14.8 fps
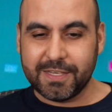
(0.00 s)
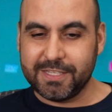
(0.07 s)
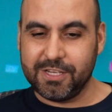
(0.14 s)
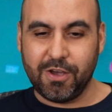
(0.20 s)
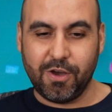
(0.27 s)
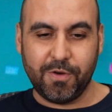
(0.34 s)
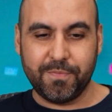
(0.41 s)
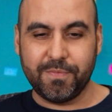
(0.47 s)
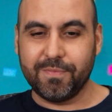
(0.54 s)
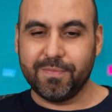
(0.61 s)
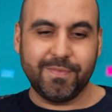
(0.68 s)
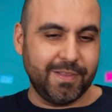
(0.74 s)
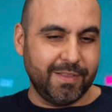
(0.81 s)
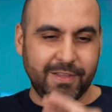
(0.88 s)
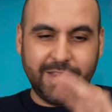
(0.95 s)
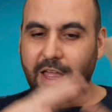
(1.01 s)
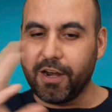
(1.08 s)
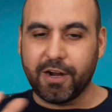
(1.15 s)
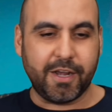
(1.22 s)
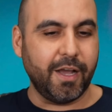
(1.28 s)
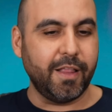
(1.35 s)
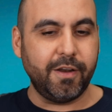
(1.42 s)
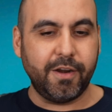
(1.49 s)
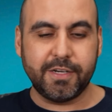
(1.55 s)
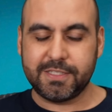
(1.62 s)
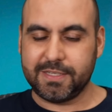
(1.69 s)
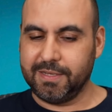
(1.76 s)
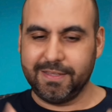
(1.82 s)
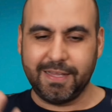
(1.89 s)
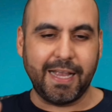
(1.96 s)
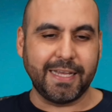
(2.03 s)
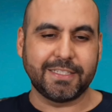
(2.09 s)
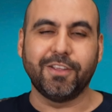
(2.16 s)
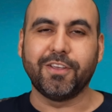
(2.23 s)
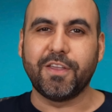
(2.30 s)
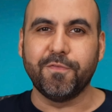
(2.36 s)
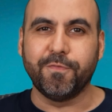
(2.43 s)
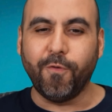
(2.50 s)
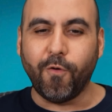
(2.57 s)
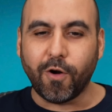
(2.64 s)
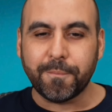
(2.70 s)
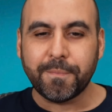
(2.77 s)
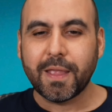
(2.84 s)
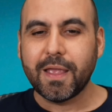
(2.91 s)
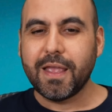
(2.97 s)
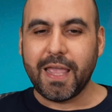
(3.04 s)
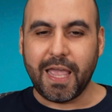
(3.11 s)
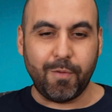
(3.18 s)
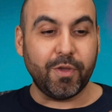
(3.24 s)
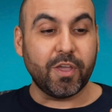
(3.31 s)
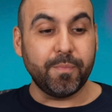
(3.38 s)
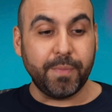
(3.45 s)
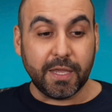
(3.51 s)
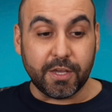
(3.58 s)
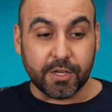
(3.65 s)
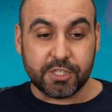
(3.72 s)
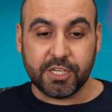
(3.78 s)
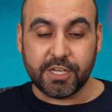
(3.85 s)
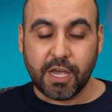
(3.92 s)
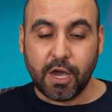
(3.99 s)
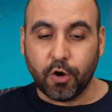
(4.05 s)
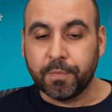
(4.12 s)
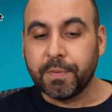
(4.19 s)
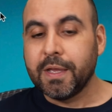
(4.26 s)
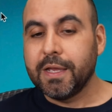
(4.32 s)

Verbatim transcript: So a lot of colors, nice looking form, and we can be good to go.